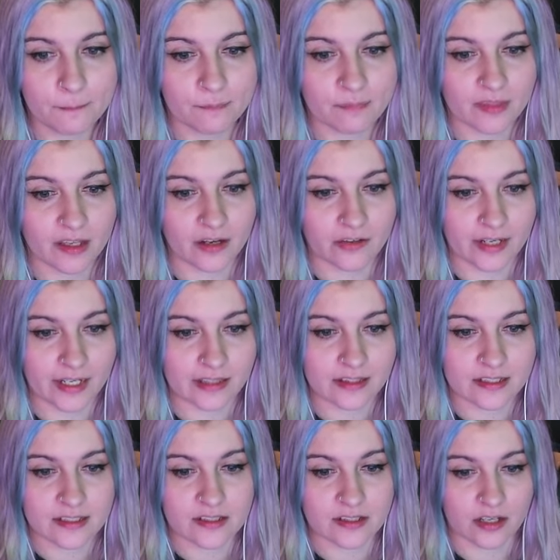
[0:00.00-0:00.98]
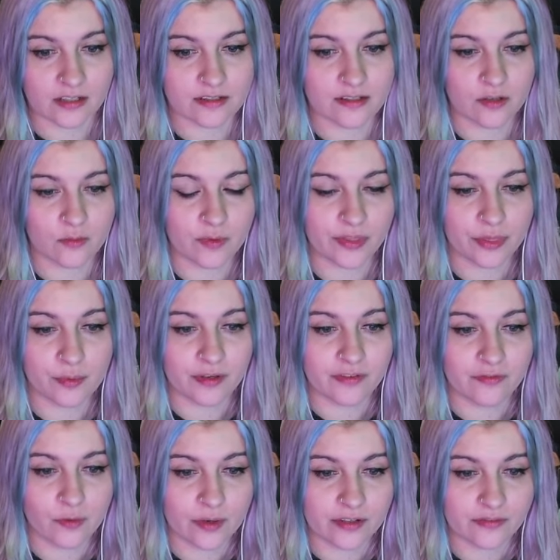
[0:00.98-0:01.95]
All right, this is also 1, 3,
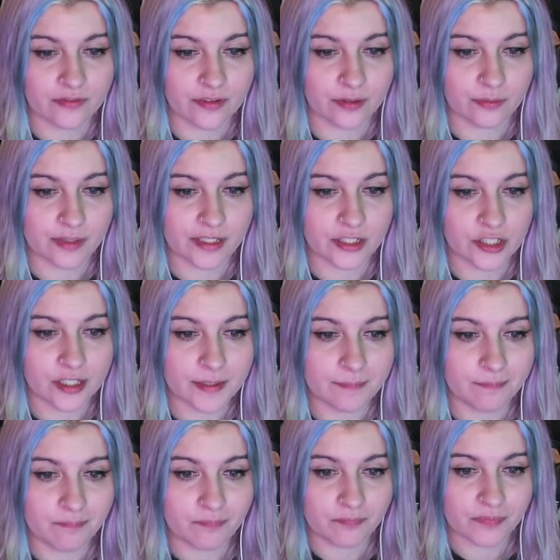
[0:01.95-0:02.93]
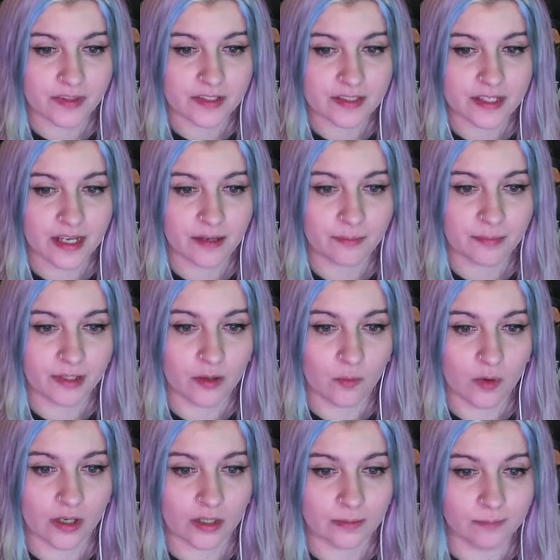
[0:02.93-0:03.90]
4 for the region. This can't be a
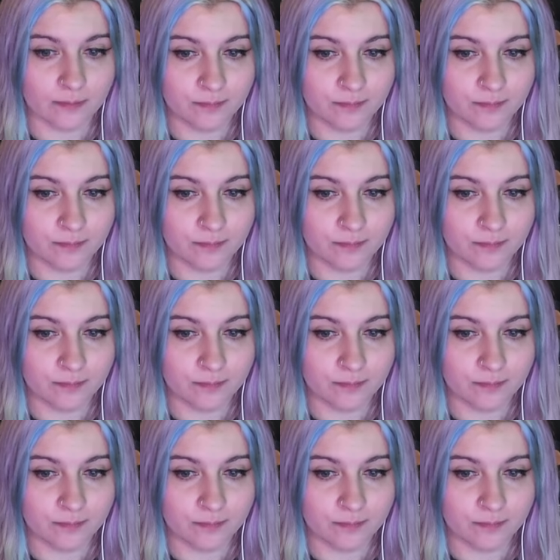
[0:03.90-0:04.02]
1.